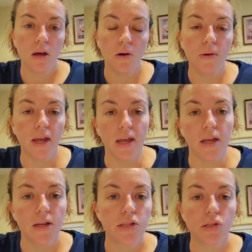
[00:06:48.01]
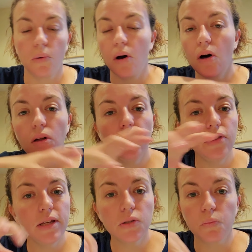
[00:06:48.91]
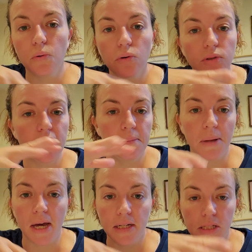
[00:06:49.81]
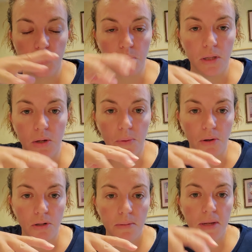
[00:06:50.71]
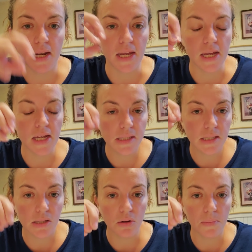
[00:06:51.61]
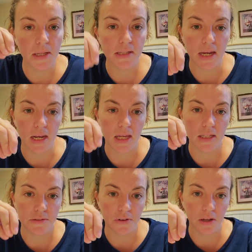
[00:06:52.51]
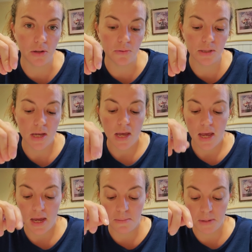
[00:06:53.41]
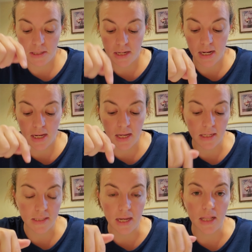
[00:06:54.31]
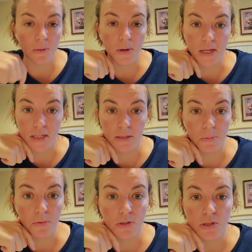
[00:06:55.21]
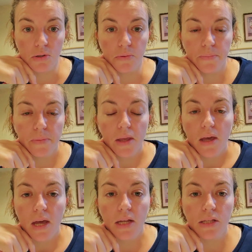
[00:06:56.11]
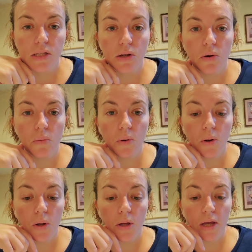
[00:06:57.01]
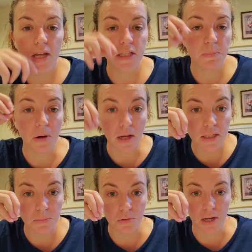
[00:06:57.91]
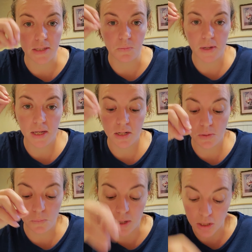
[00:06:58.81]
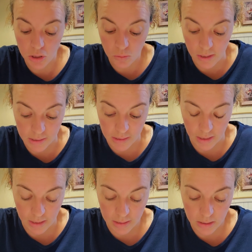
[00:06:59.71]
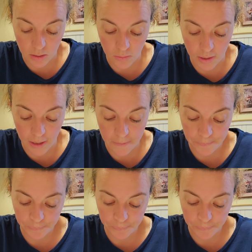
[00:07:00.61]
Okay, so all this world and bad is swirling around him, and he is still maintaining his values and maintaining exactly what he's supposed to. And so it's possible, guys. We can do these things, okay?